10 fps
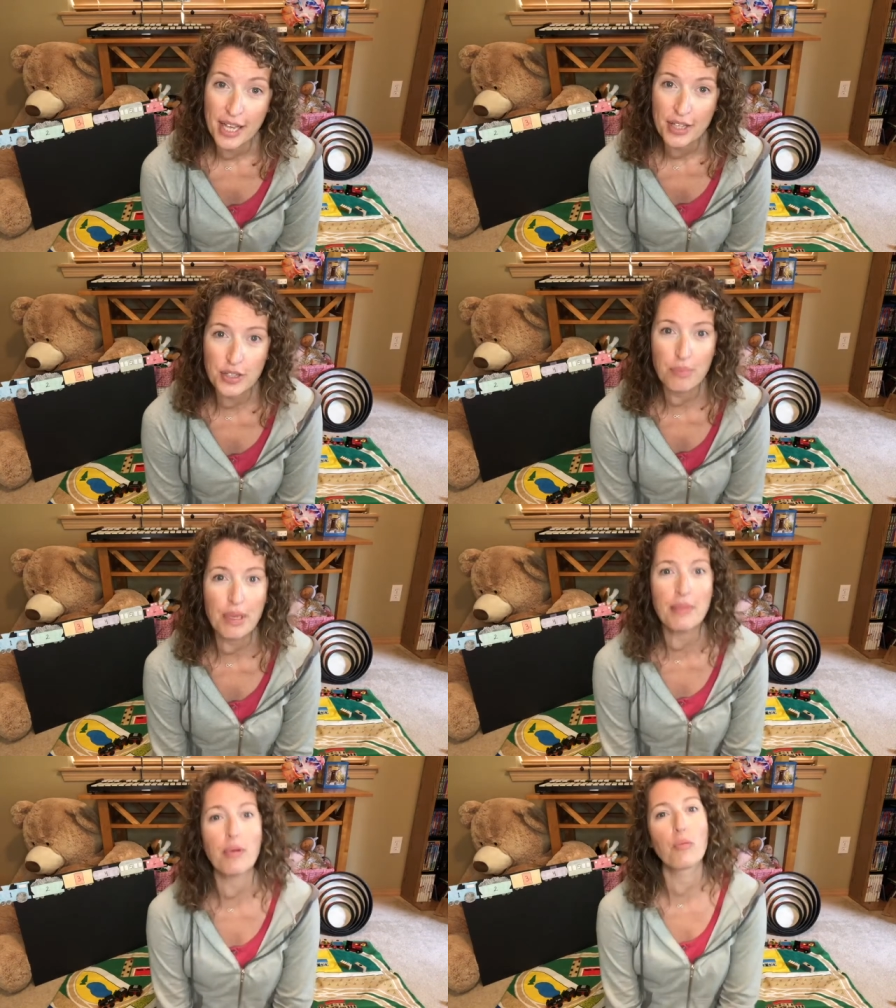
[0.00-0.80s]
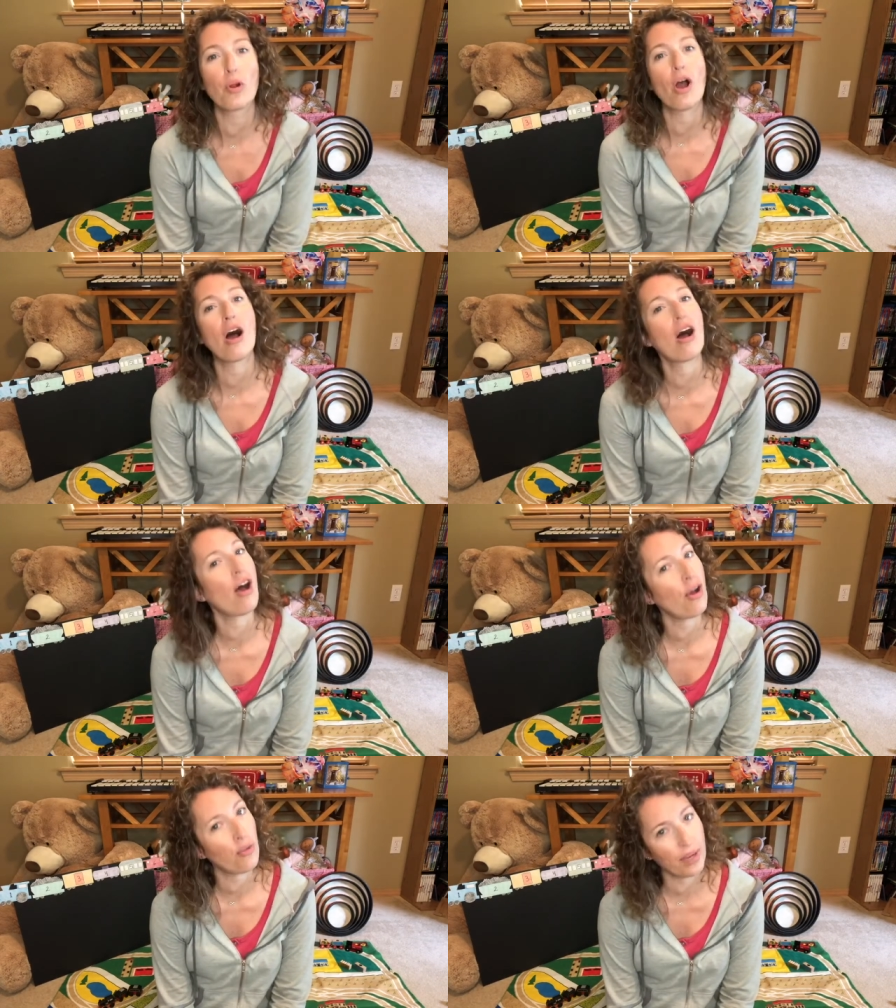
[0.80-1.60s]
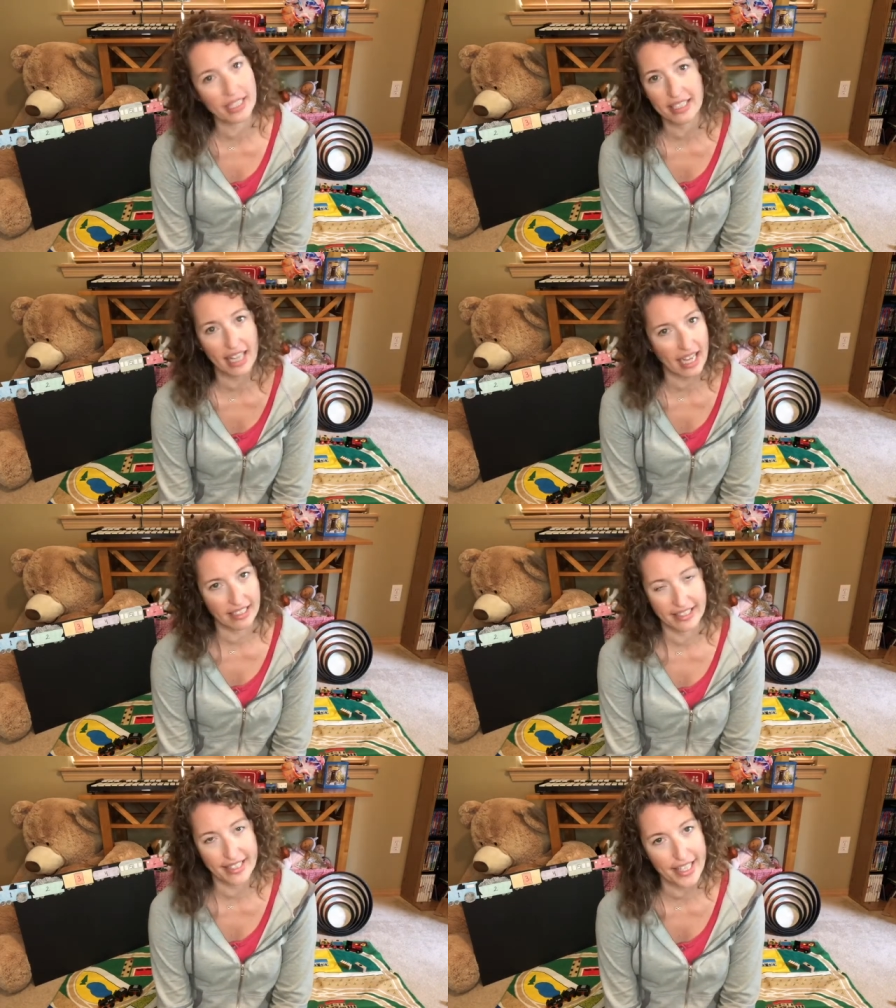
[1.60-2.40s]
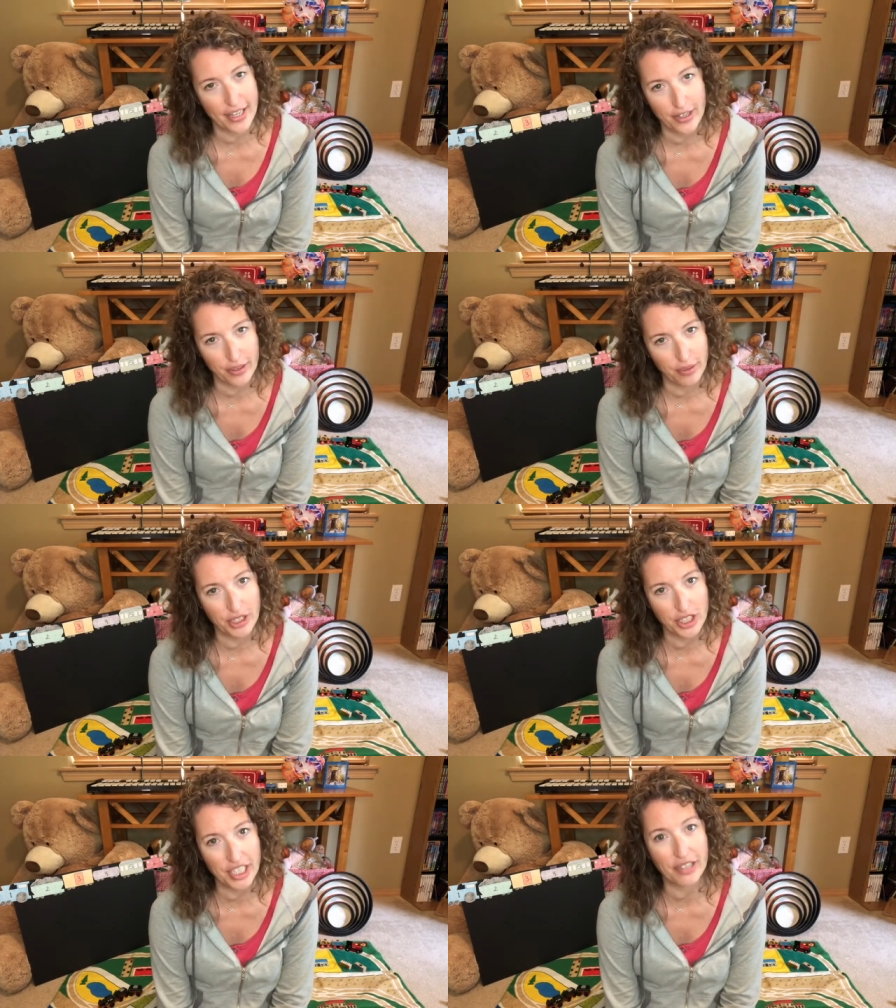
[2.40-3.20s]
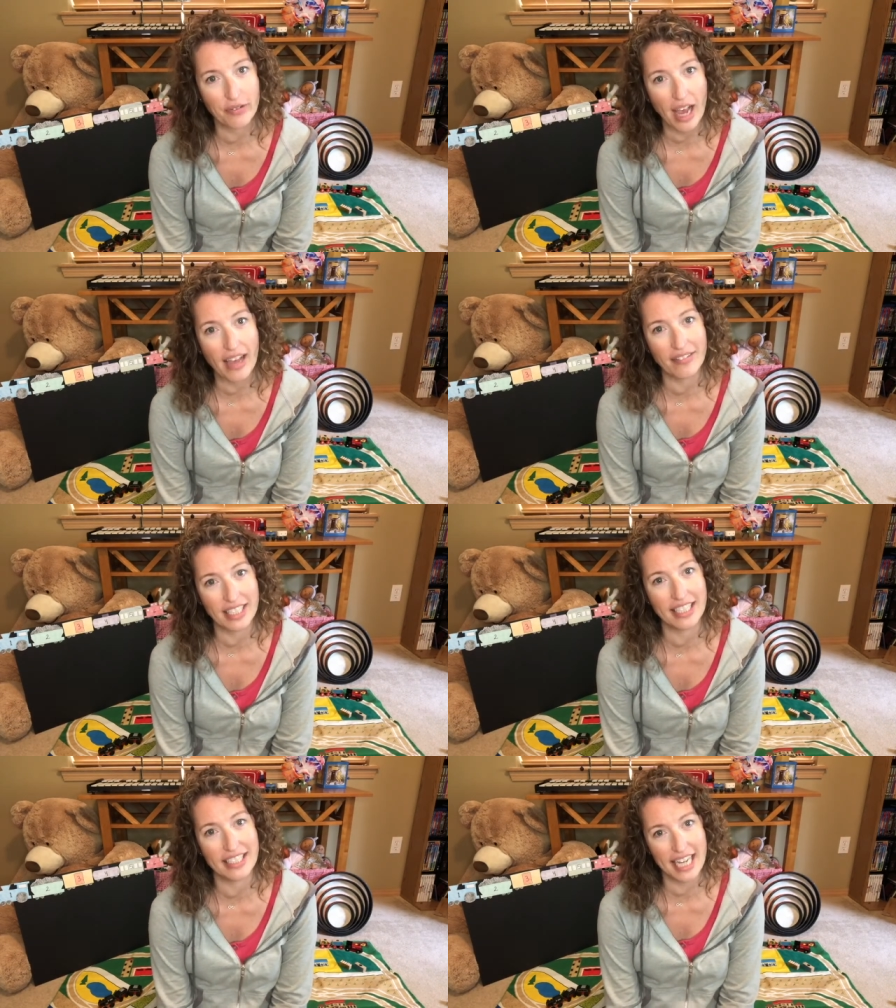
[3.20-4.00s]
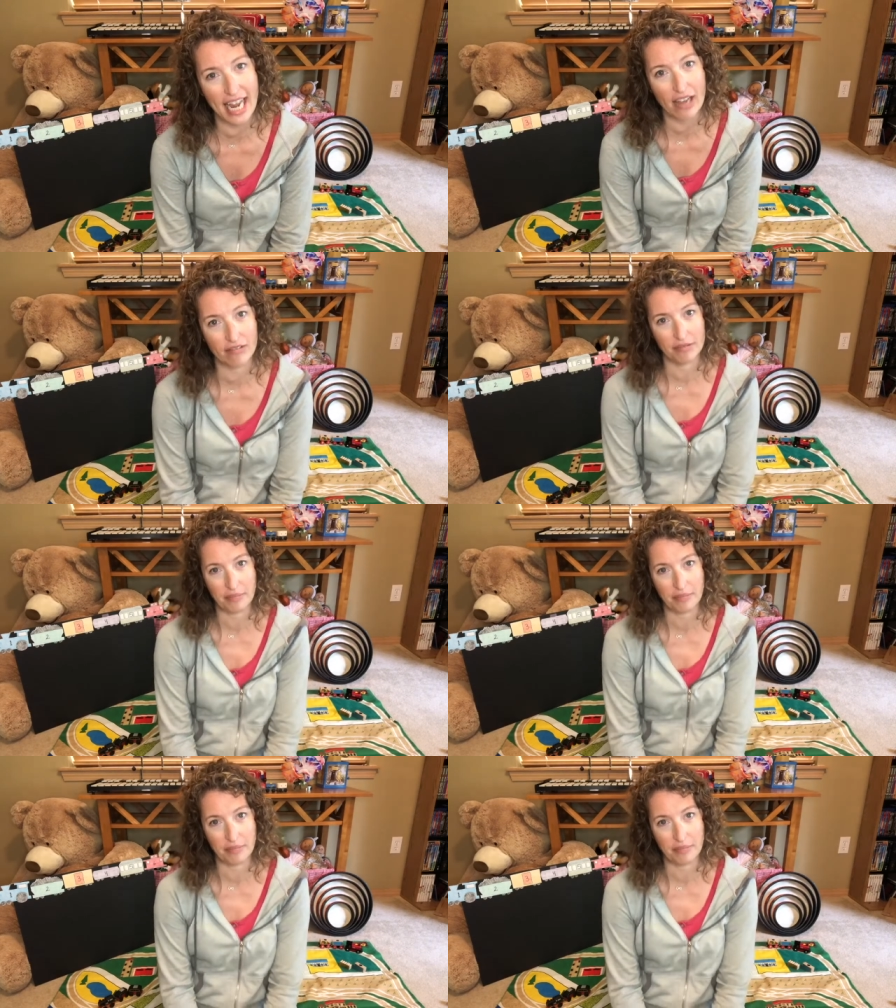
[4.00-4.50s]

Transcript: so people were always glad to see her when she arrived in town.